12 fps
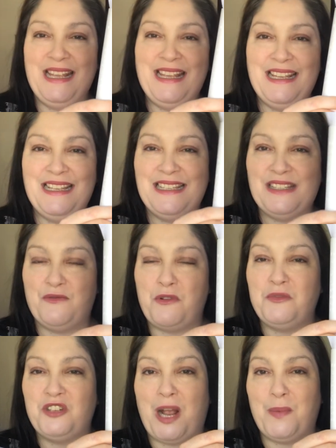is
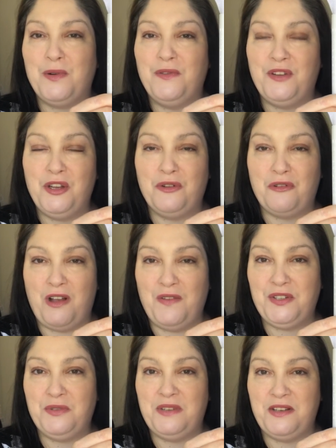from Chapel View
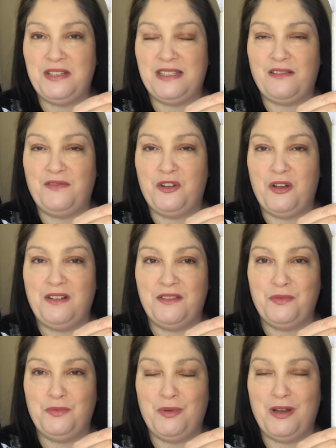Crafts. You'll notice I've got
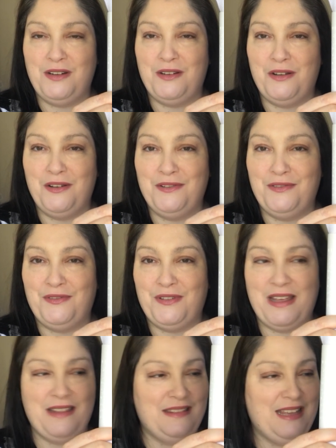another one of
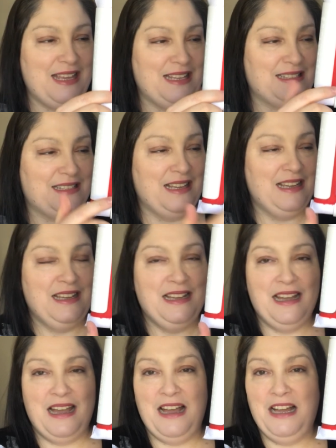theirs.
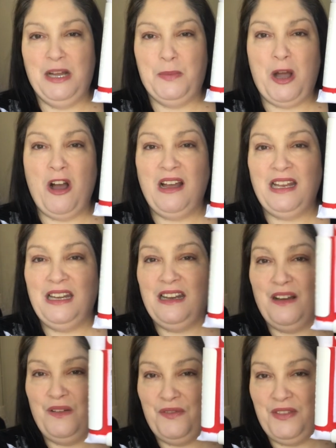I
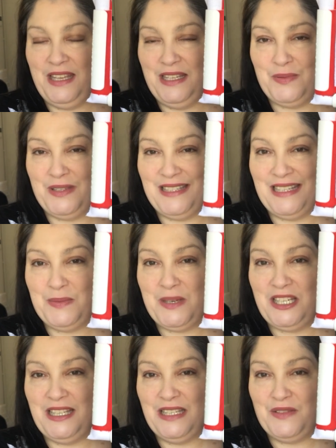love these ones,
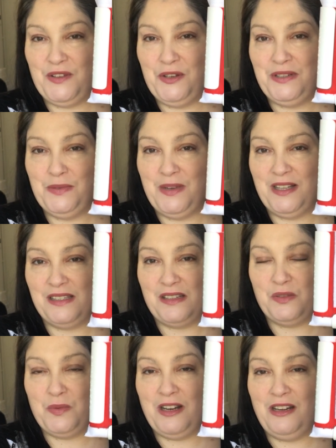especially these foodie ones,
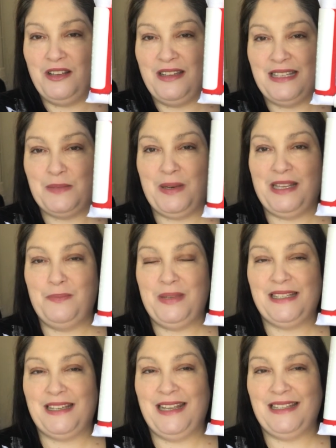because when I look at this plate of
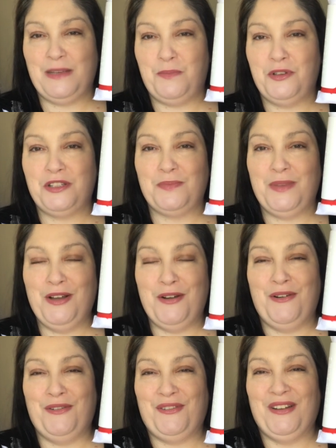biscuits, it puts me
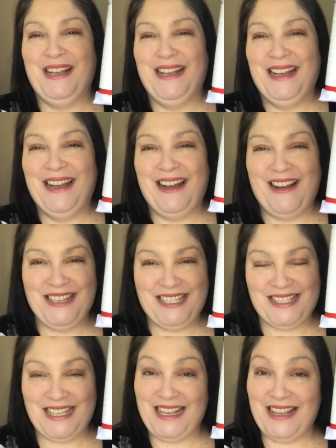off. I
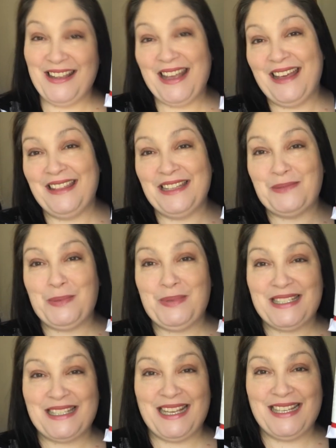just think, oh yeah, there's my
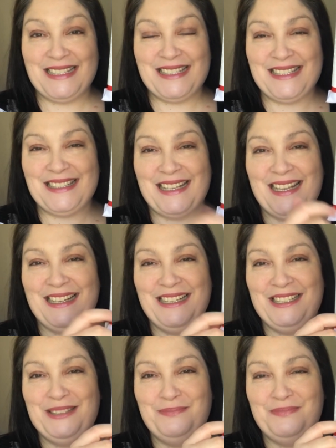biscuits,
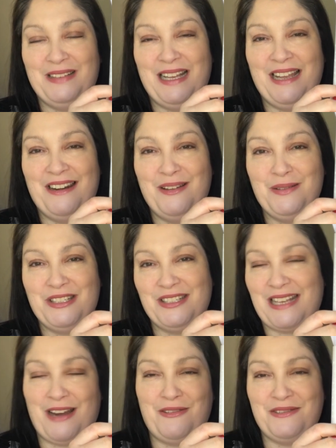and I
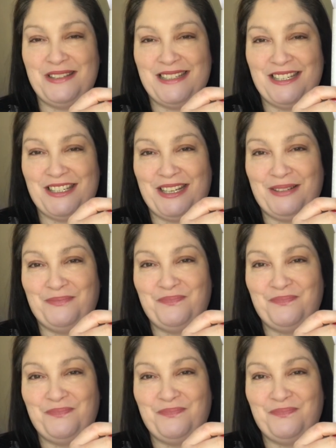just carry on stitching,